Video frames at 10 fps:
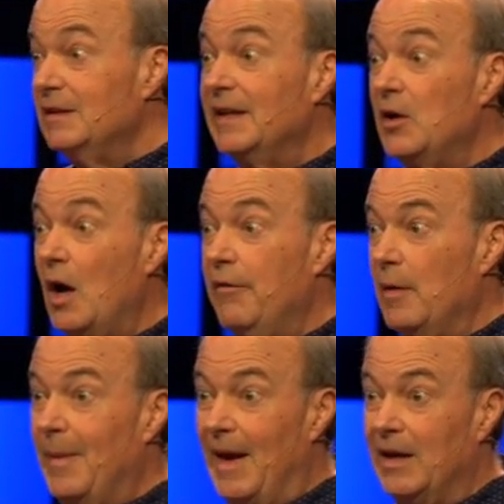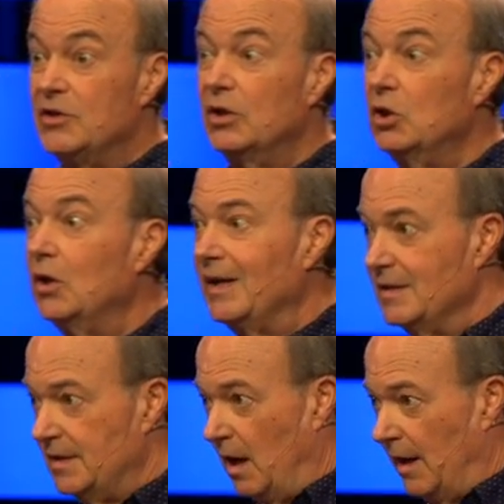the lid off the baggage and look
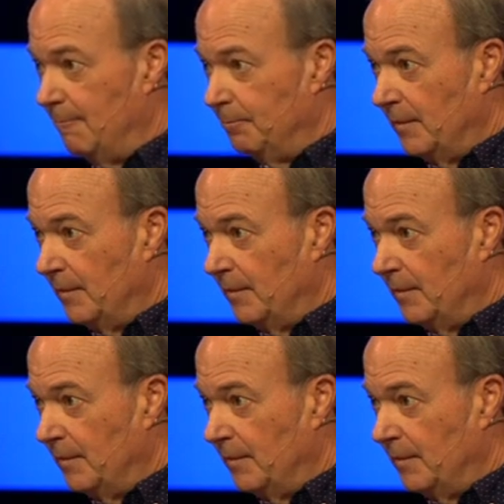inside.